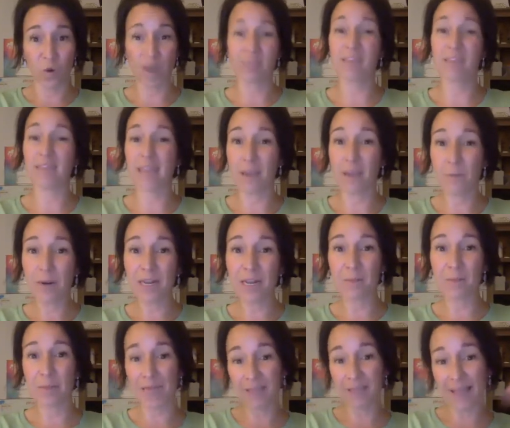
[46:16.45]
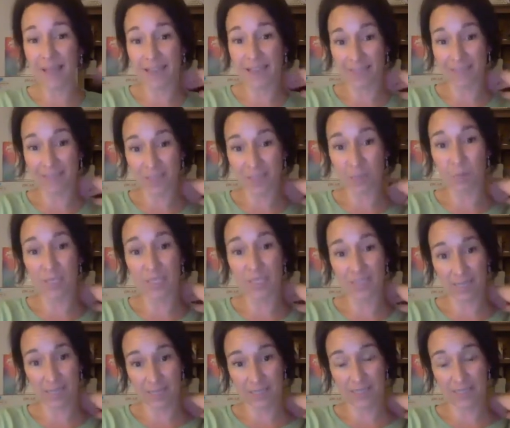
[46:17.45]
and that they wanted to be like in this
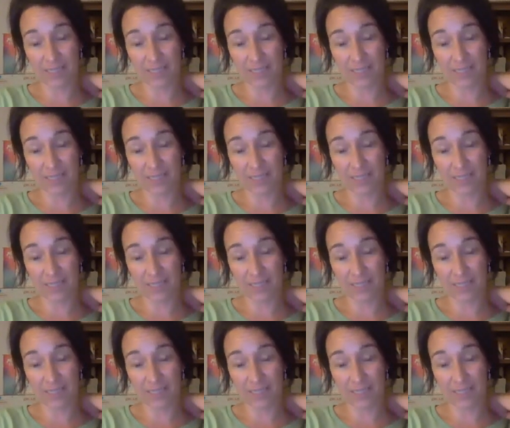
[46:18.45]
business.